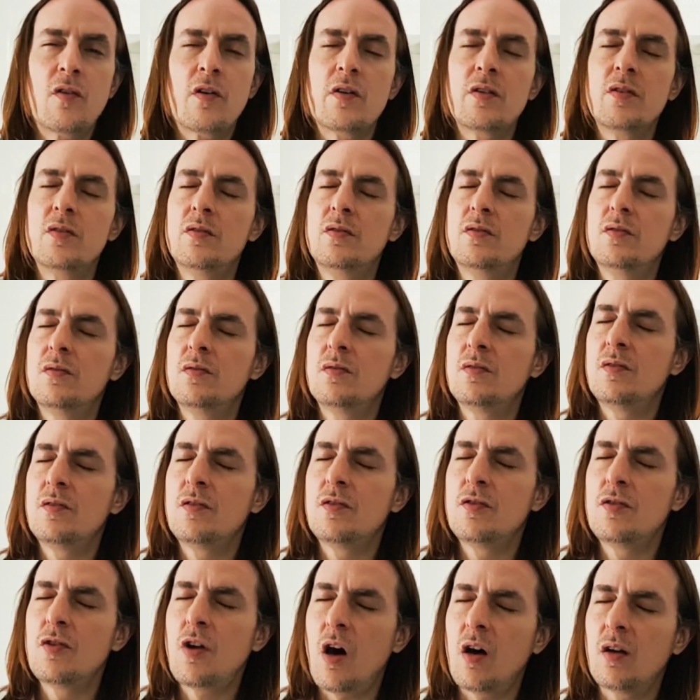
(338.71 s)
Do
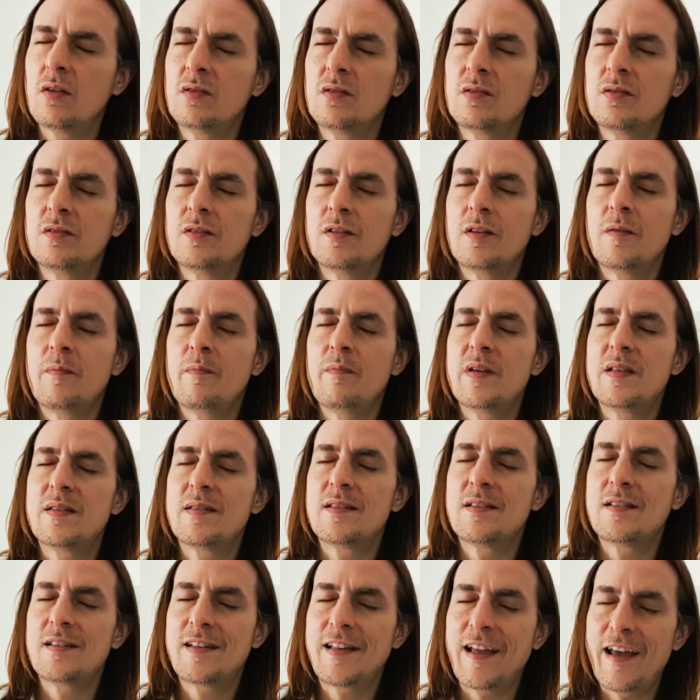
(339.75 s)
not
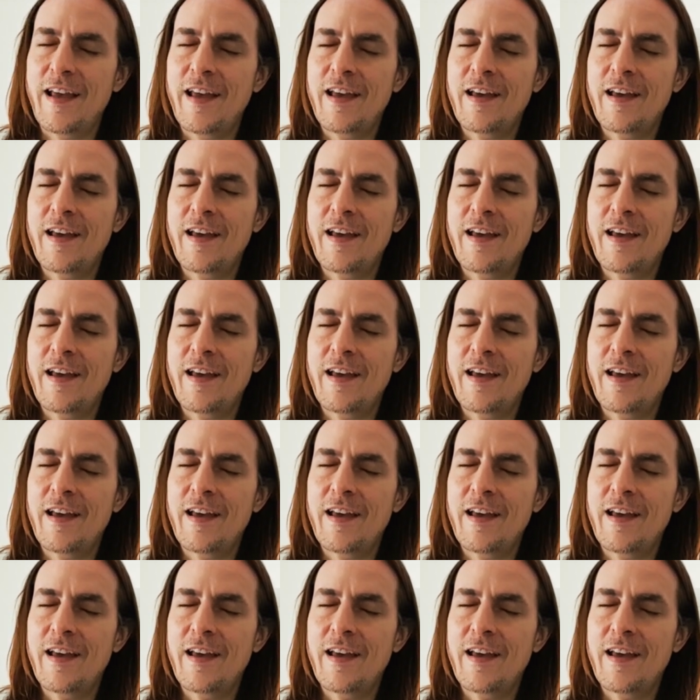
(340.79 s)
mistake,